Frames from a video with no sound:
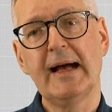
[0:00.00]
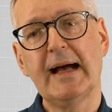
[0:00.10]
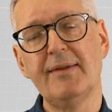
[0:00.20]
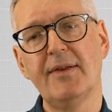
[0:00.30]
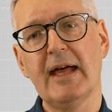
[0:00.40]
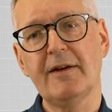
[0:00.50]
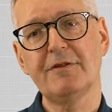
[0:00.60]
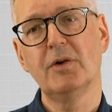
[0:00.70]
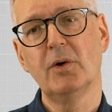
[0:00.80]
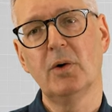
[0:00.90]
and
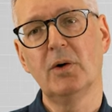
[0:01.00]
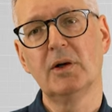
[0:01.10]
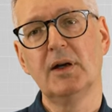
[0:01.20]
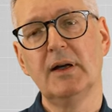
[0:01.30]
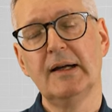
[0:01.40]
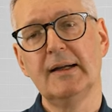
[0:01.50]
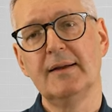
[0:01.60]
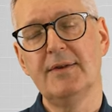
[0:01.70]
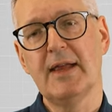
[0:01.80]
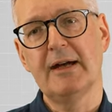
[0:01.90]
therefore
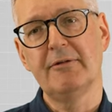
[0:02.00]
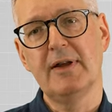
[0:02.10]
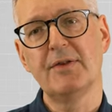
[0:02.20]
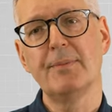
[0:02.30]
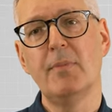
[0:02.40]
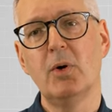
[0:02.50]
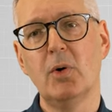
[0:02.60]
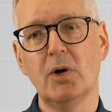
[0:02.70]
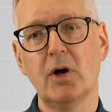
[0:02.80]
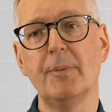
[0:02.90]
there is
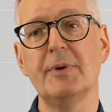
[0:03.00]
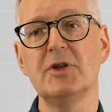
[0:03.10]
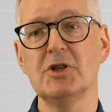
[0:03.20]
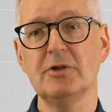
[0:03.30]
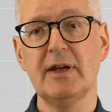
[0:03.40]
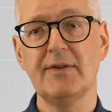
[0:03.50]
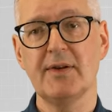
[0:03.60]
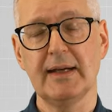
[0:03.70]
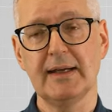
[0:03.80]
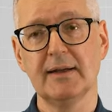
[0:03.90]
more
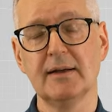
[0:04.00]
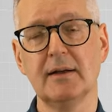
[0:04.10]
opportunity,